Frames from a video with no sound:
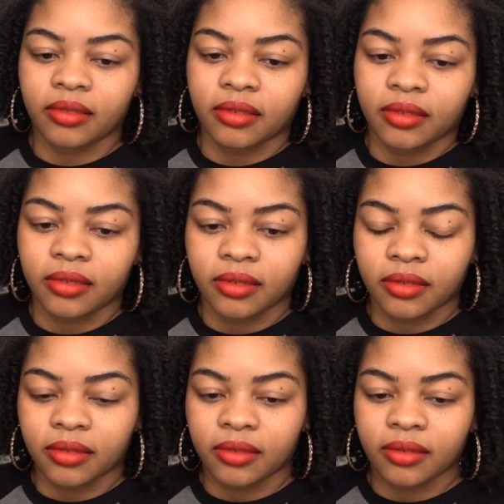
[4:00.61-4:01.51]

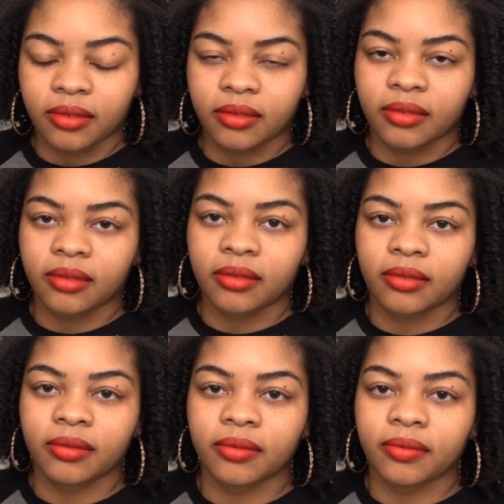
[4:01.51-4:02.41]

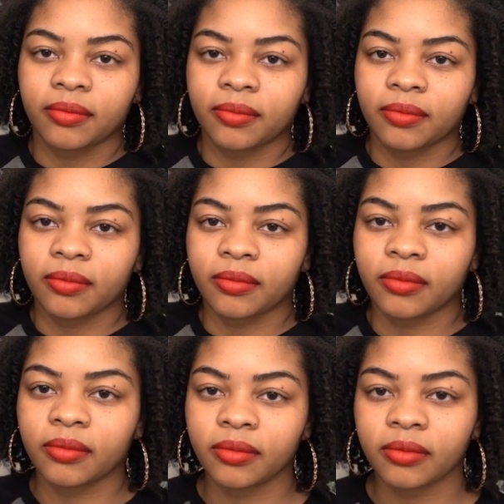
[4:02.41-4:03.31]

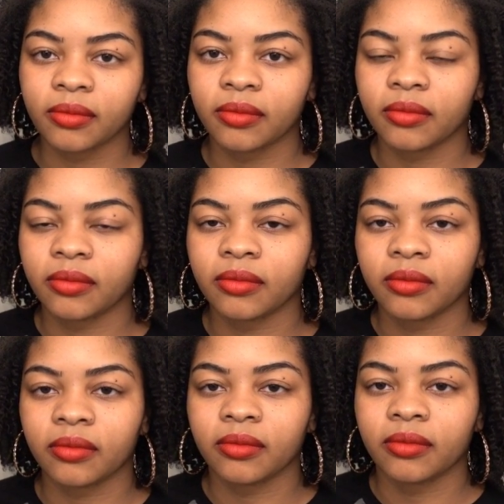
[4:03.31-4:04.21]

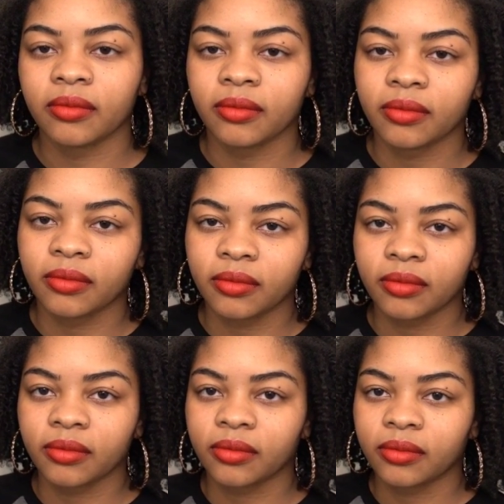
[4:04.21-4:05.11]
No words are spoken by the person on screen.